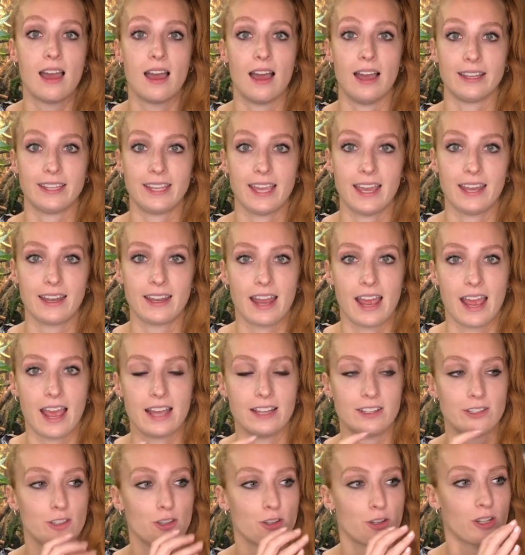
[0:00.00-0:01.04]
Again,
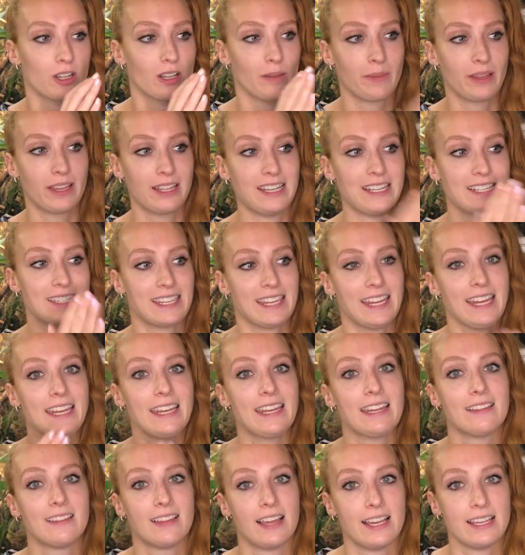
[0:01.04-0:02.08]
as your chameleon is
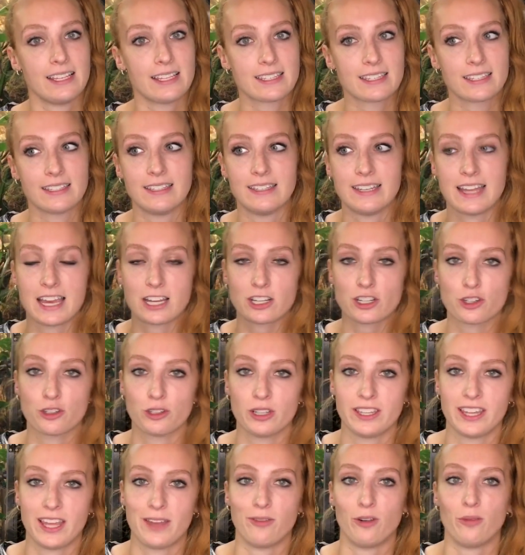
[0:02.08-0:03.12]
eating less,
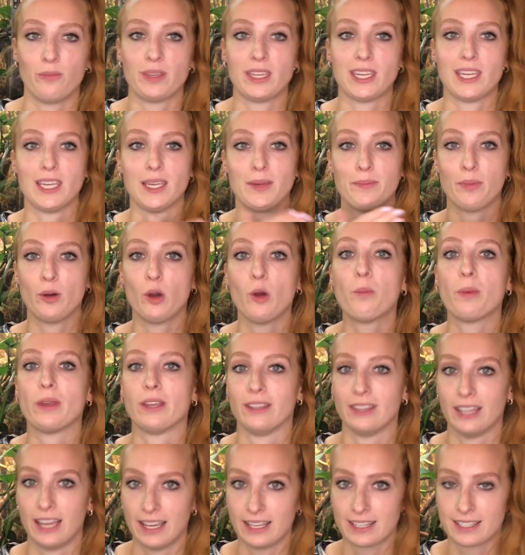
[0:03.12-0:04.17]
naturally they will be
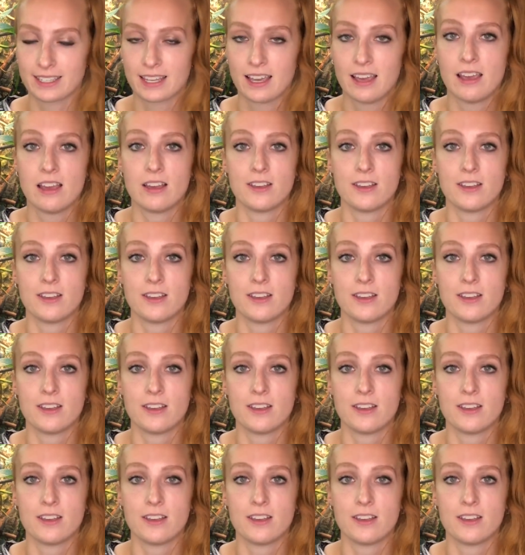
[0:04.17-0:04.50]
pooping less.